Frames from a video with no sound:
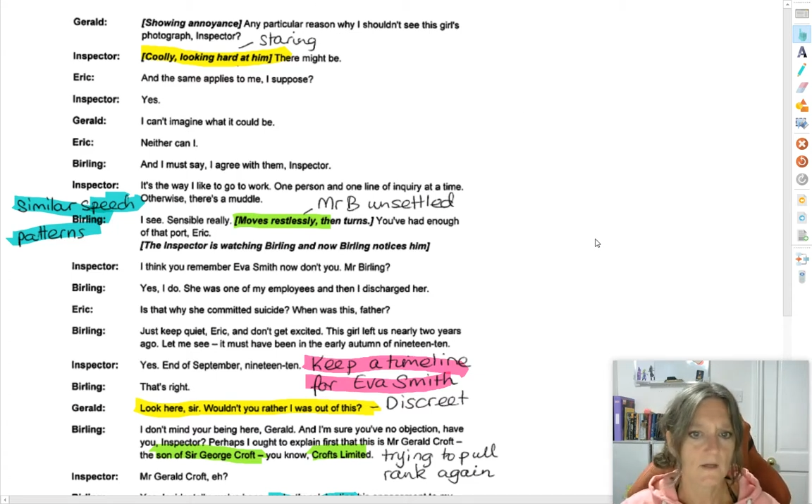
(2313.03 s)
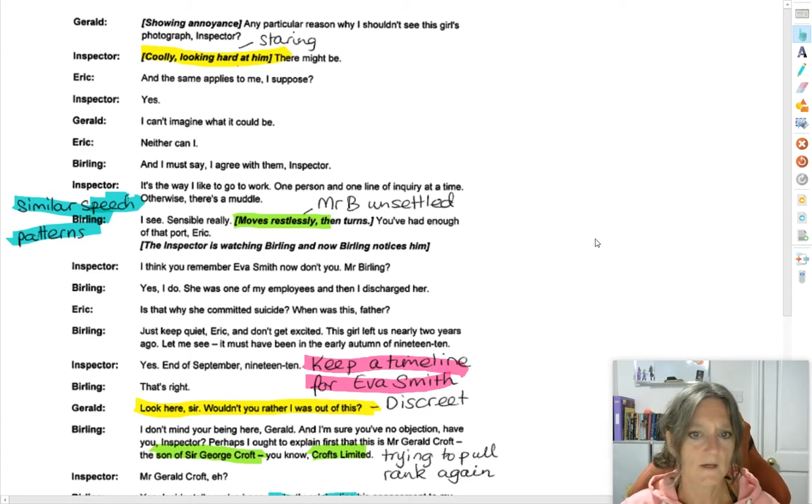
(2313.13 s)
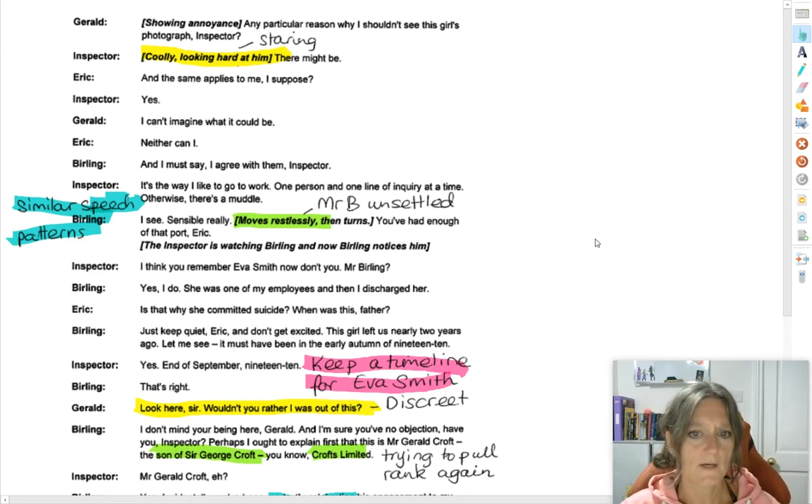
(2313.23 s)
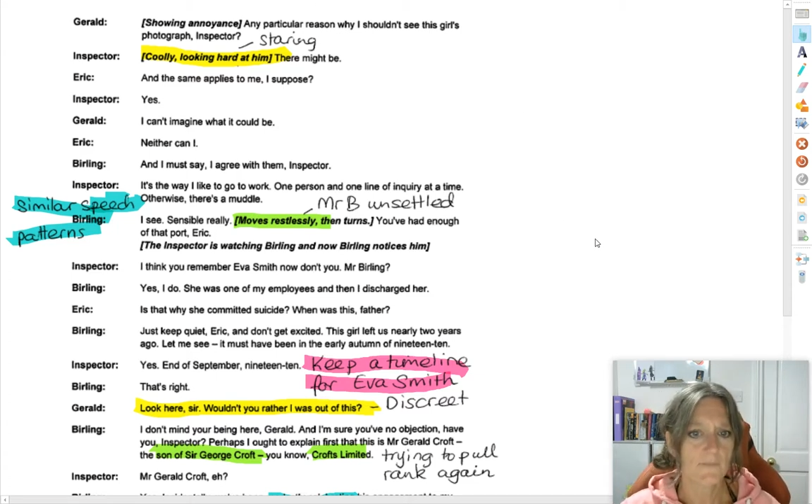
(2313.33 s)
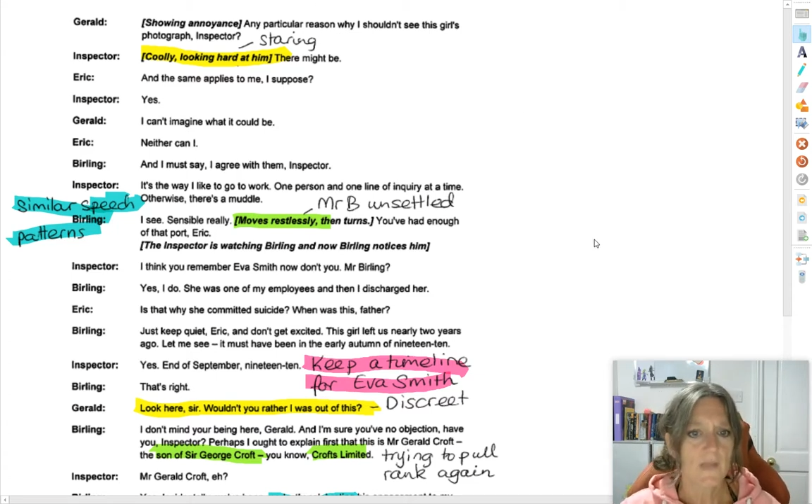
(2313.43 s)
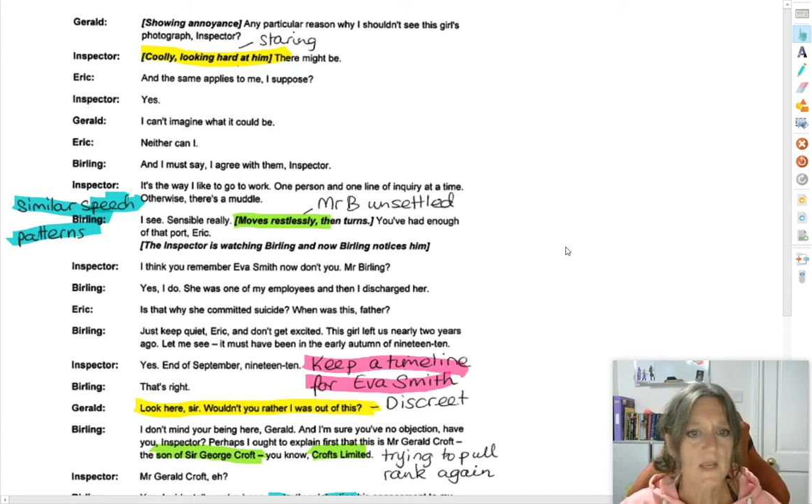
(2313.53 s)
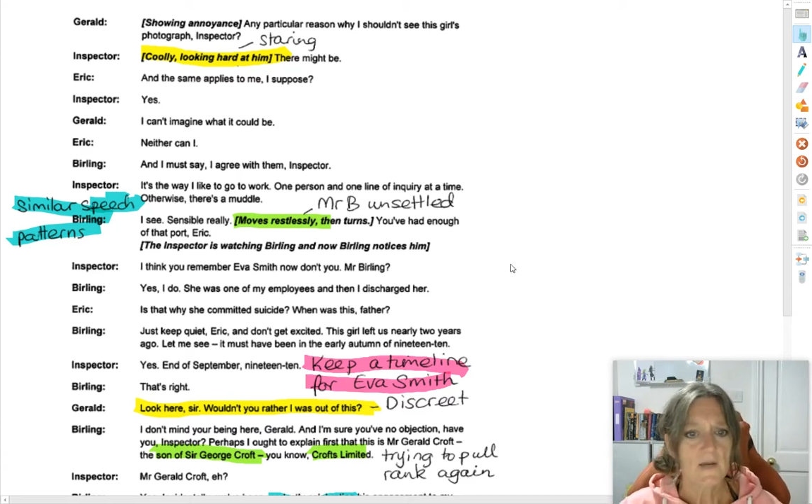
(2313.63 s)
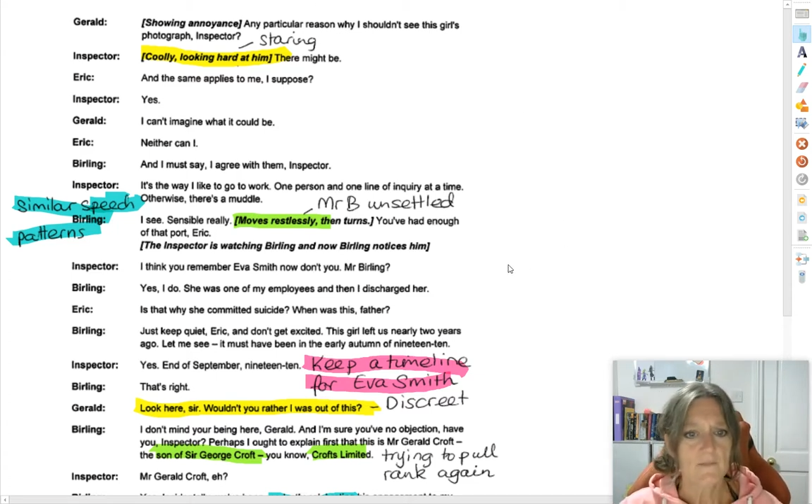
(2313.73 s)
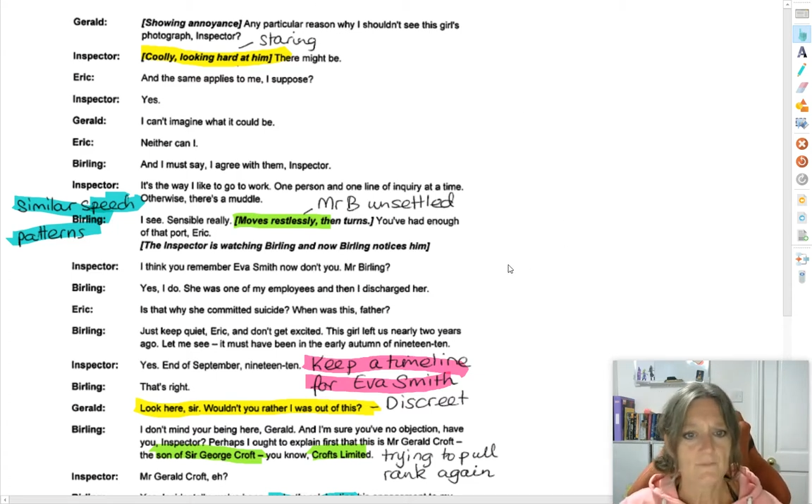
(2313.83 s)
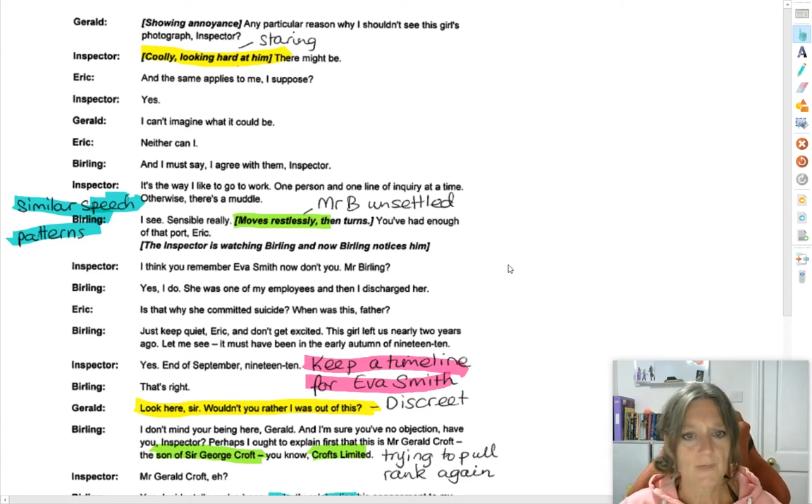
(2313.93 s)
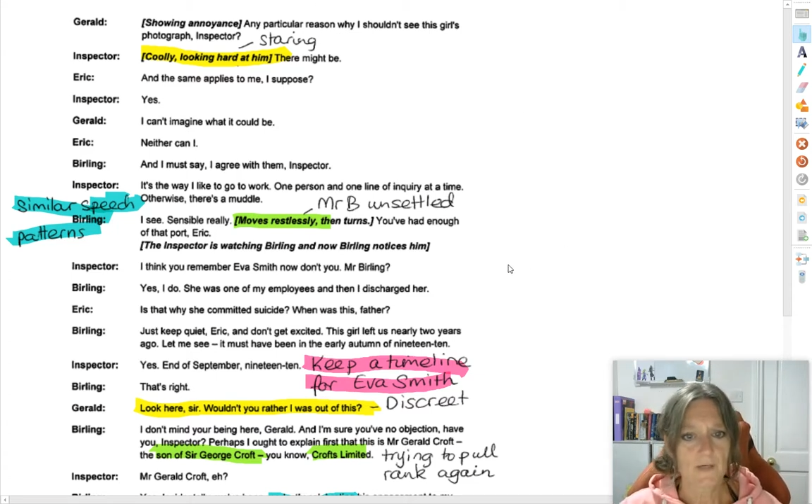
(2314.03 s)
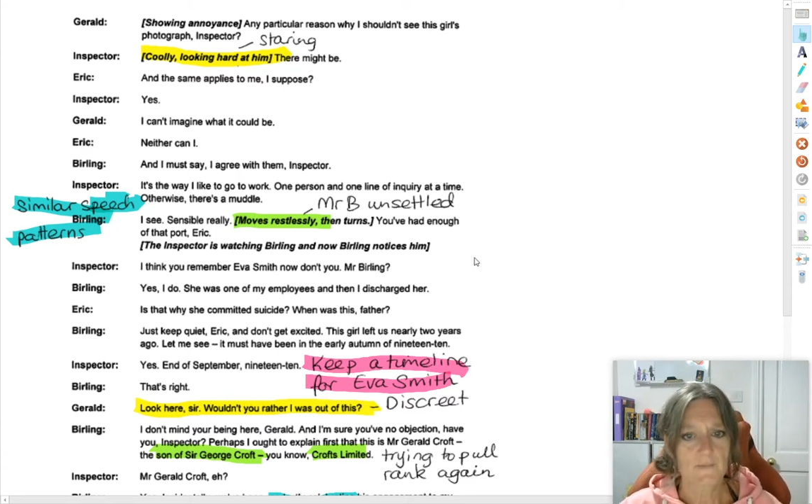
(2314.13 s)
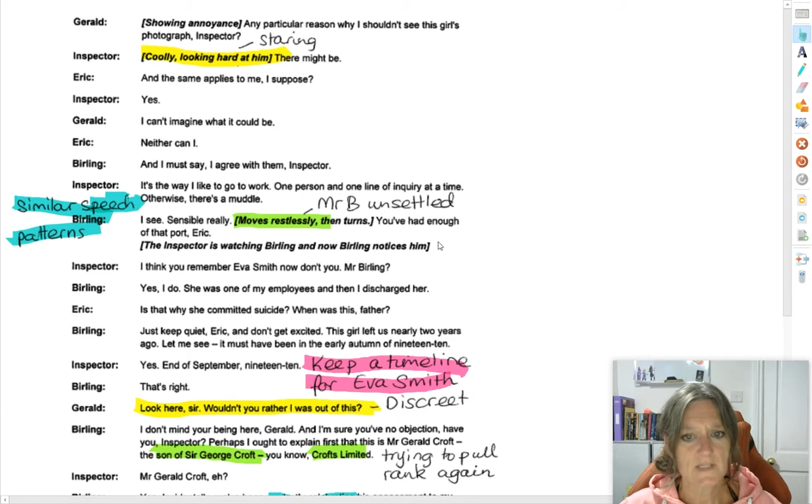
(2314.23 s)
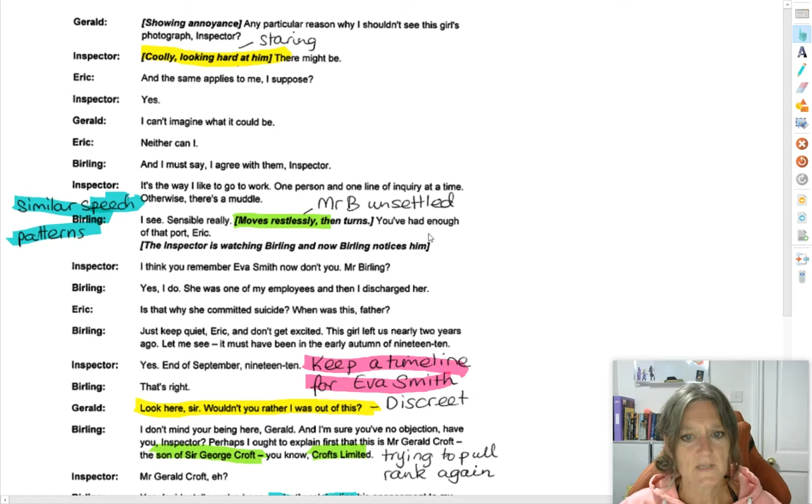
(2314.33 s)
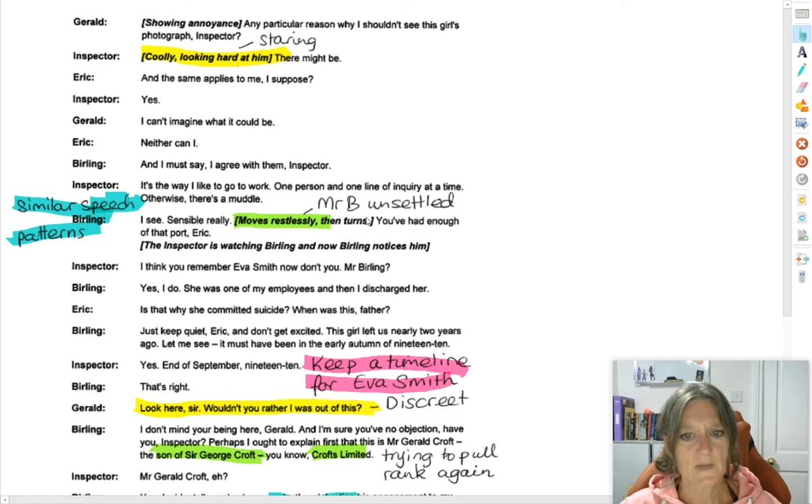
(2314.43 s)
But Mr.